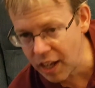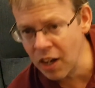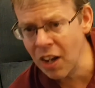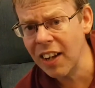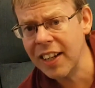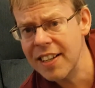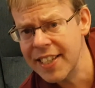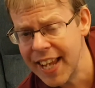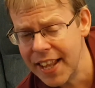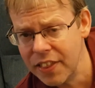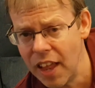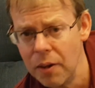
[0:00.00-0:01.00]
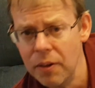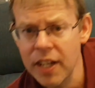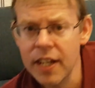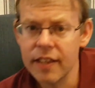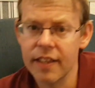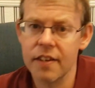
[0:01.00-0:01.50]
Like I said, though,
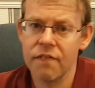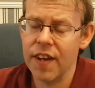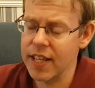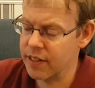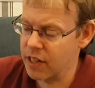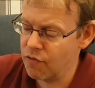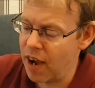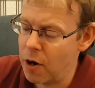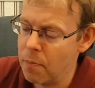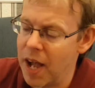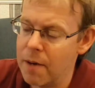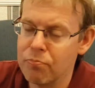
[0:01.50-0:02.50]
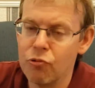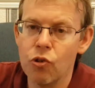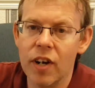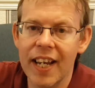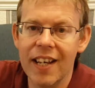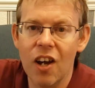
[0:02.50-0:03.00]
the Defence of the Realm Act brought
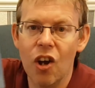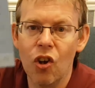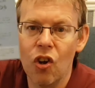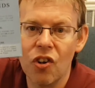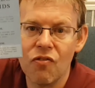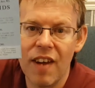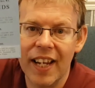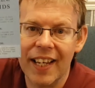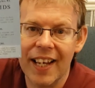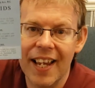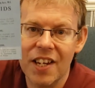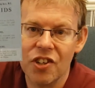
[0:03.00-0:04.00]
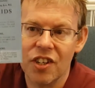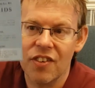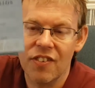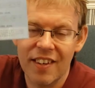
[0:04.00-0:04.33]
in a lot of regulations,